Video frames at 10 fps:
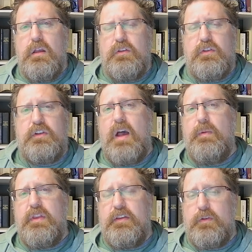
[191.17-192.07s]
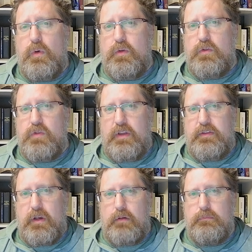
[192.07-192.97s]
So there's a couple things I want to address
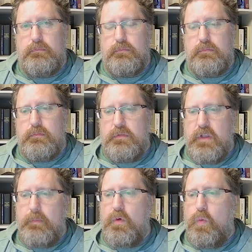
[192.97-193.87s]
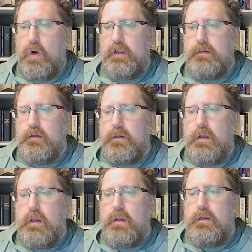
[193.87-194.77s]
here. Number one,
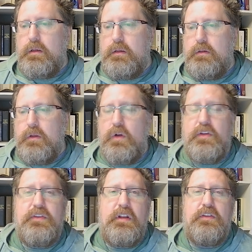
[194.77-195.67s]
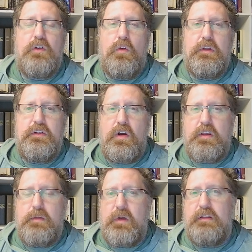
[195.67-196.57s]
notice that it's only
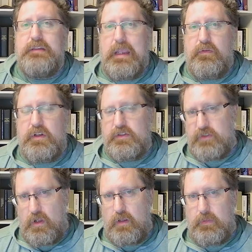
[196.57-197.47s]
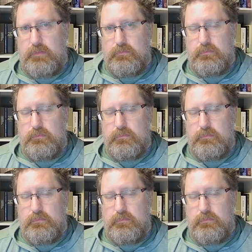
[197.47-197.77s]
talking about David and Solomon.